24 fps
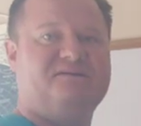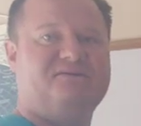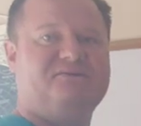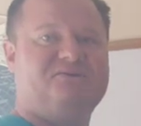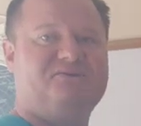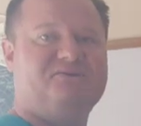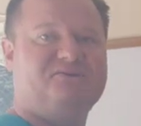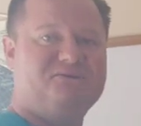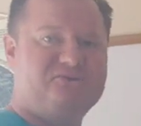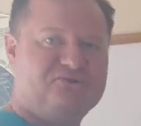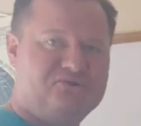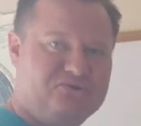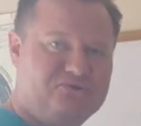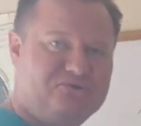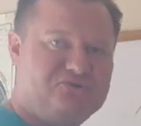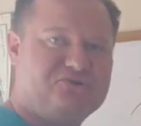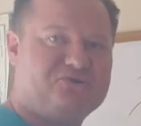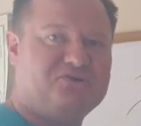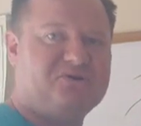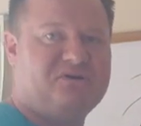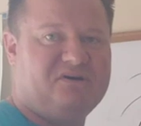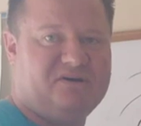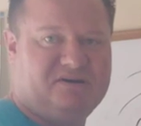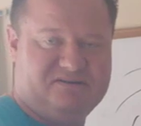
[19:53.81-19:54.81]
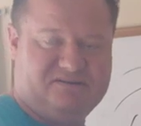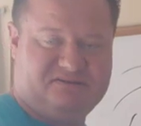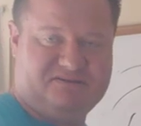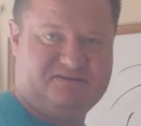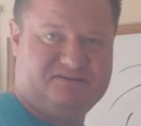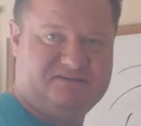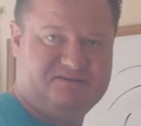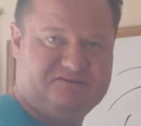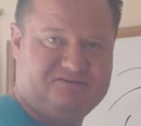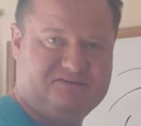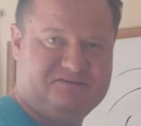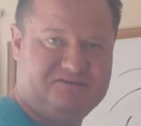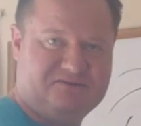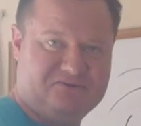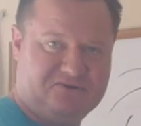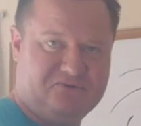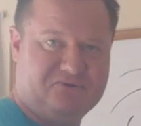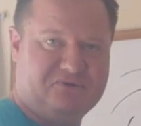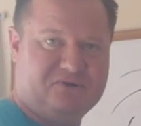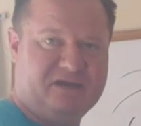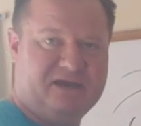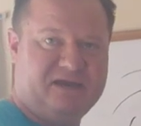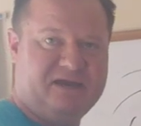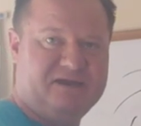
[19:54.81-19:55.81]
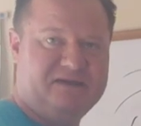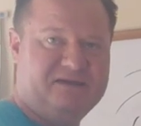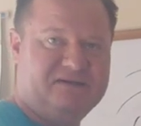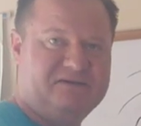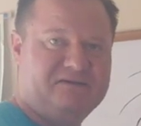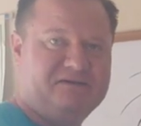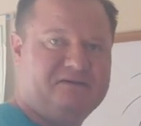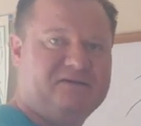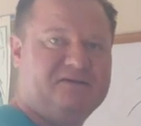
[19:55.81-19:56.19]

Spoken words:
to the neutrons, okay?